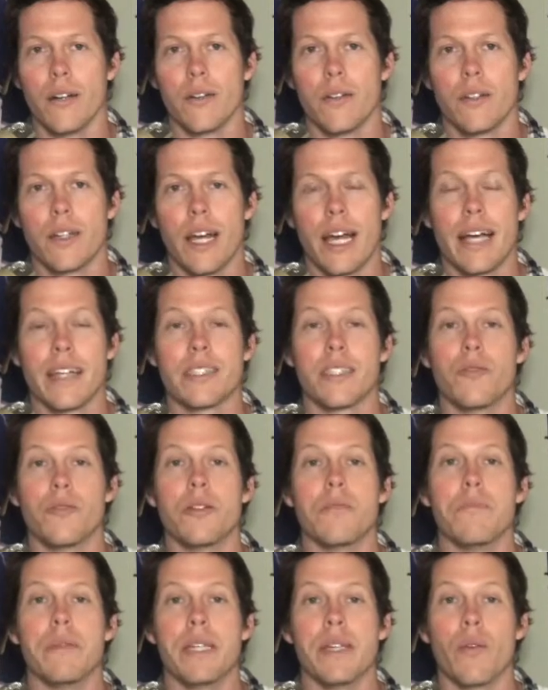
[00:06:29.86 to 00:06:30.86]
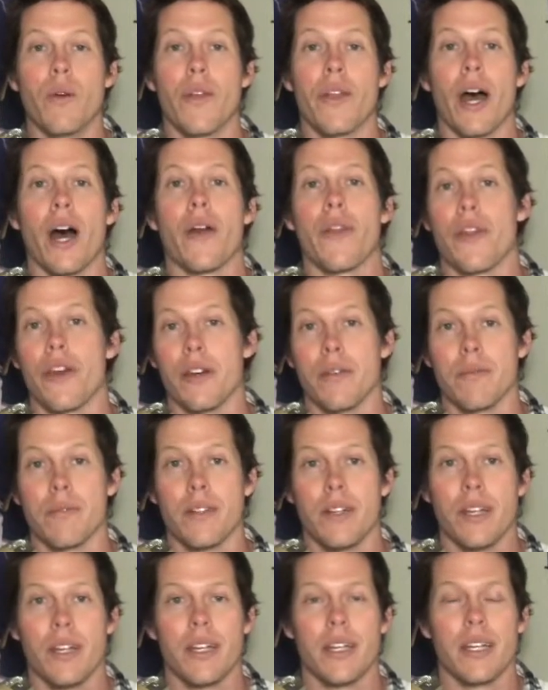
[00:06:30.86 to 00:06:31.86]
as it would be without them,
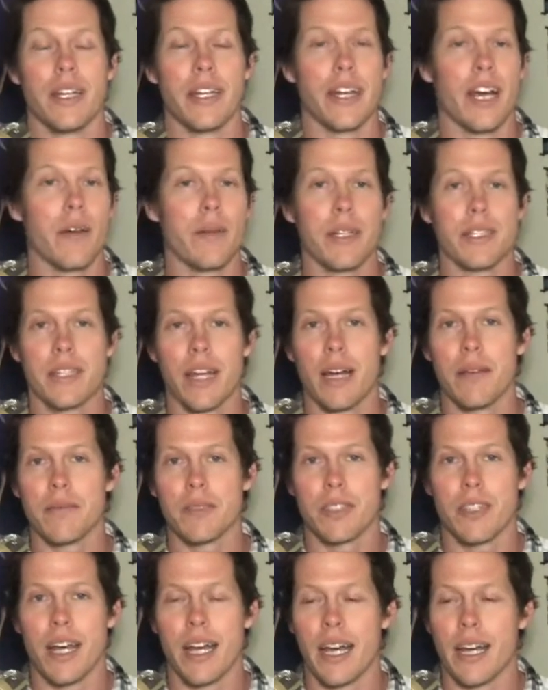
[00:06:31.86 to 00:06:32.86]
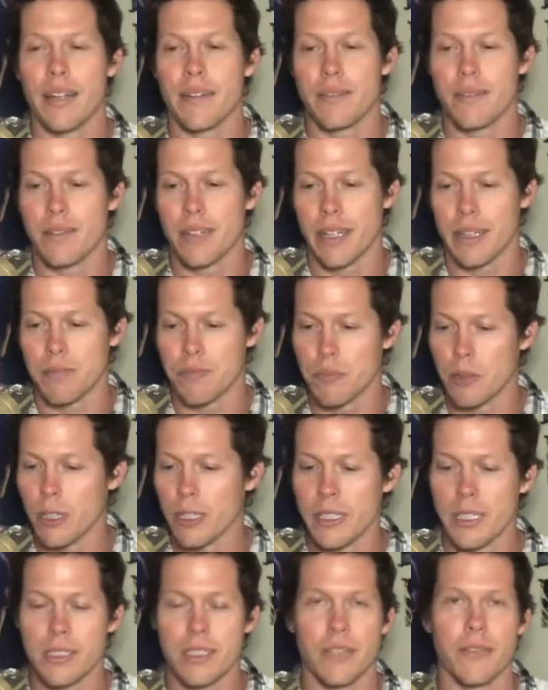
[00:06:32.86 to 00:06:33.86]
and how many times that like
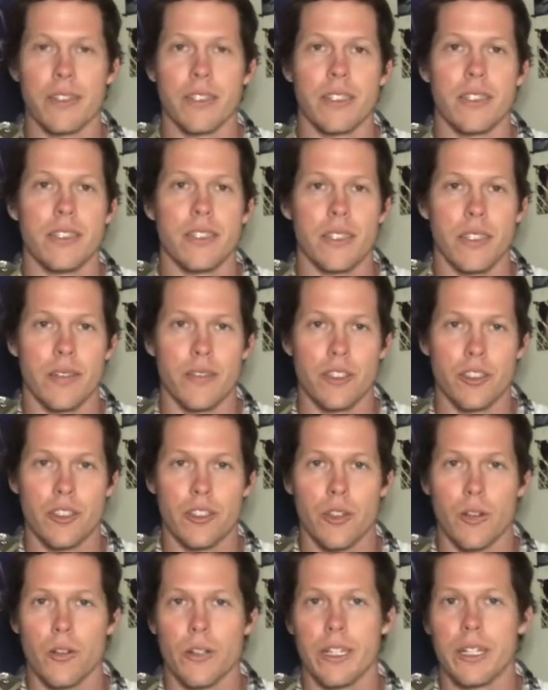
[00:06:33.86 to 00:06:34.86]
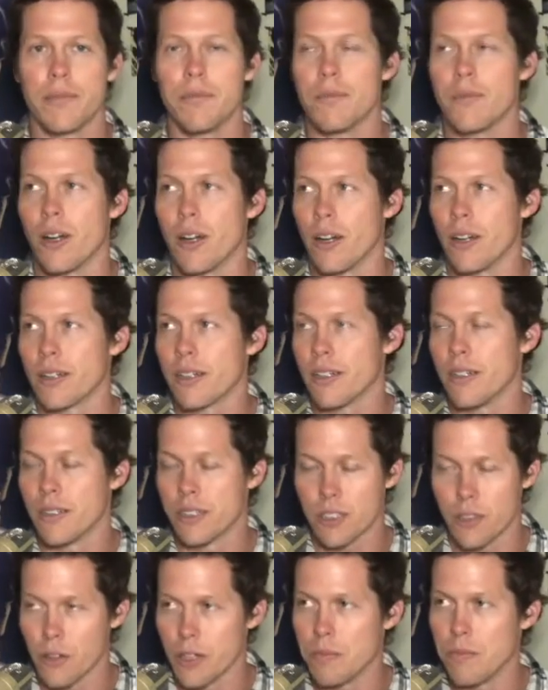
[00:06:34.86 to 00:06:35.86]
brilliance of a story arc or
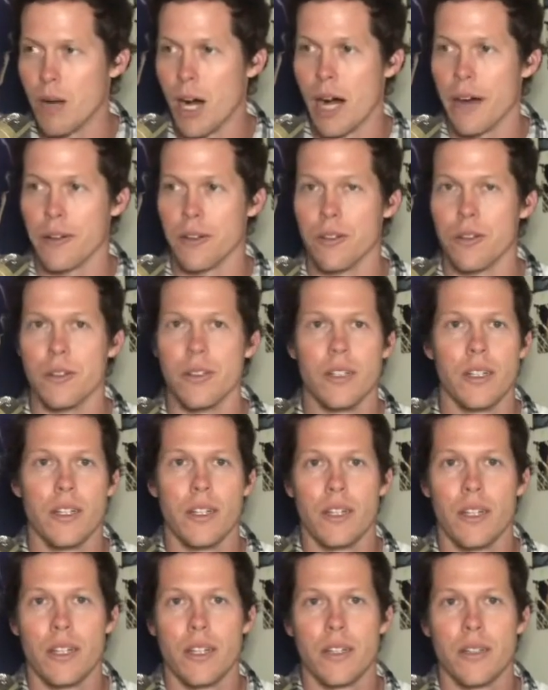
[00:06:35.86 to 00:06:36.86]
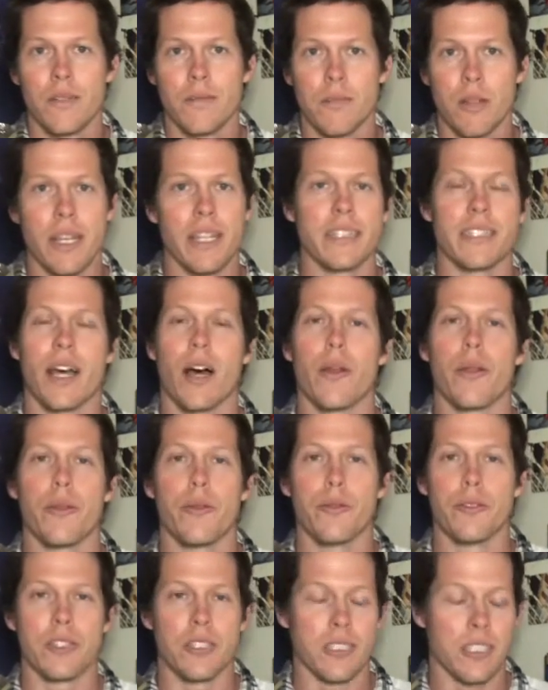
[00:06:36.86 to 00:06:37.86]
story model plays out
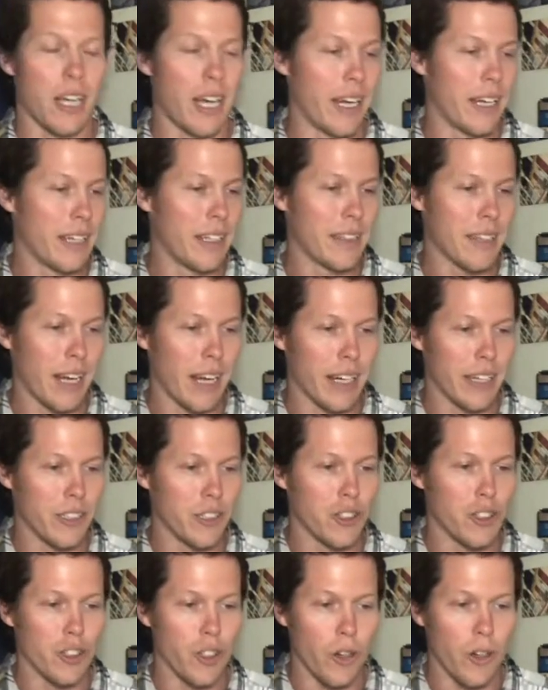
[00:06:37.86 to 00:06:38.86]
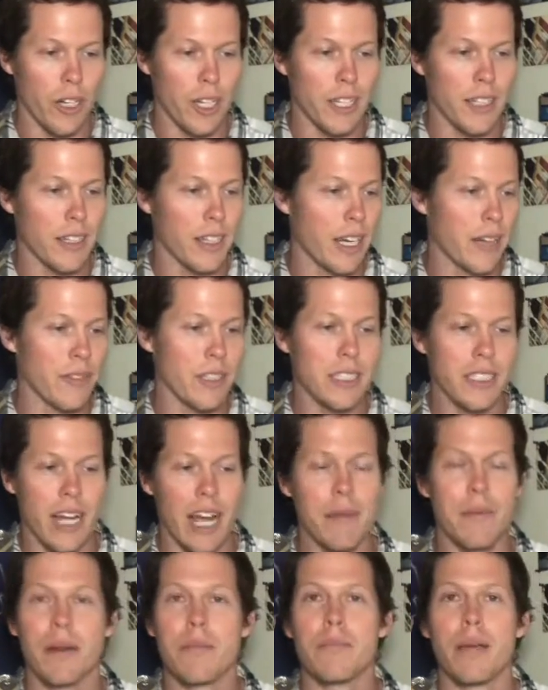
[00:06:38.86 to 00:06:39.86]
through society. I enjoy it every
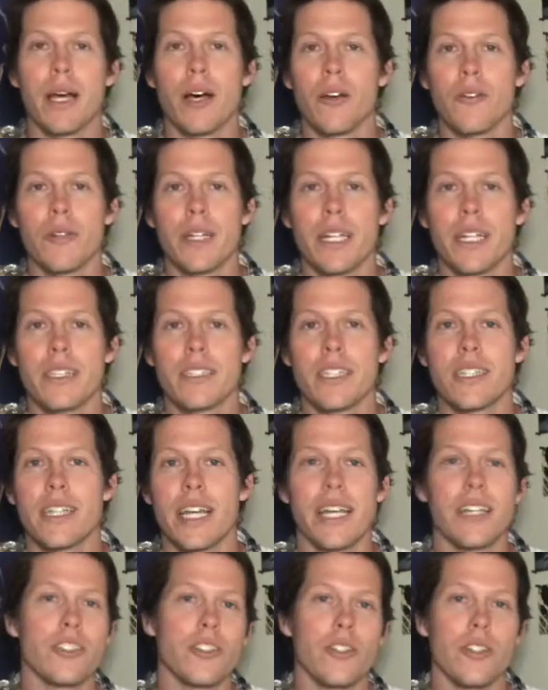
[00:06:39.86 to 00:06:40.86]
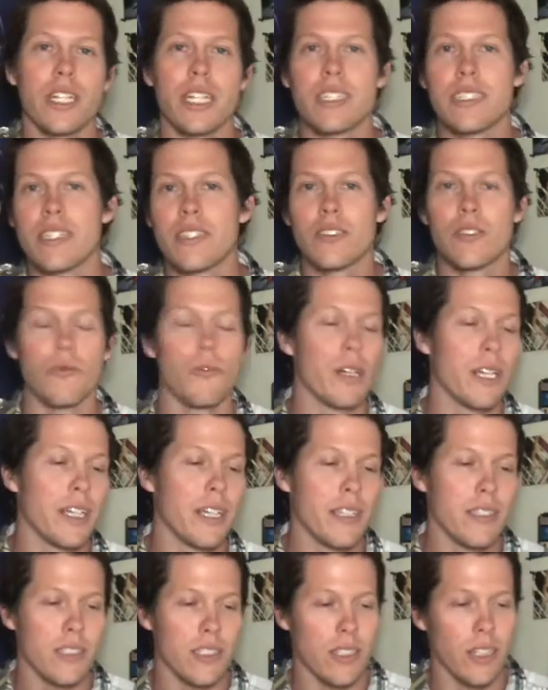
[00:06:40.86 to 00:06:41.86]
time a bell rings, an angel gets its
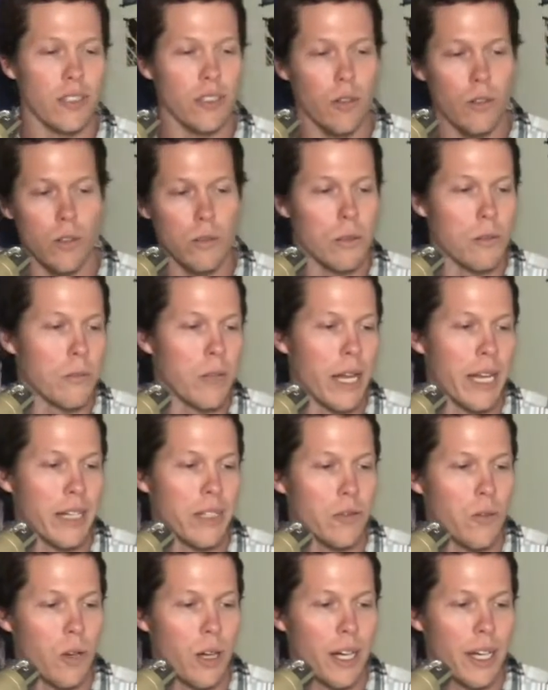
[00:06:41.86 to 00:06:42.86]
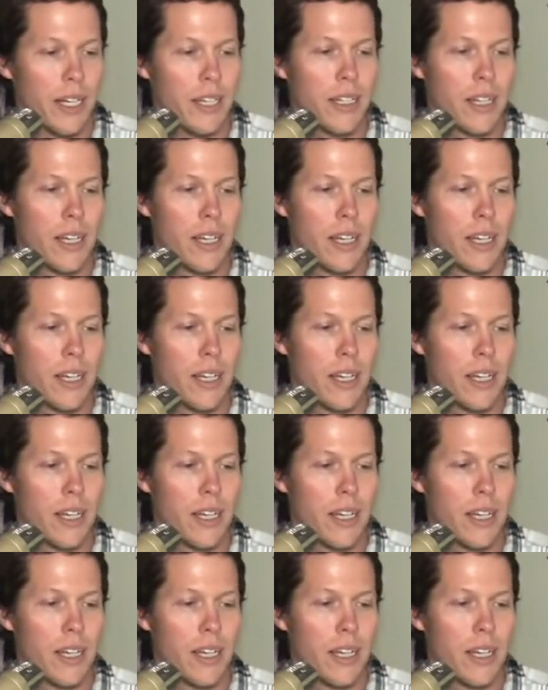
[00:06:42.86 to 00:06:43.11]
wings, an adorable black and white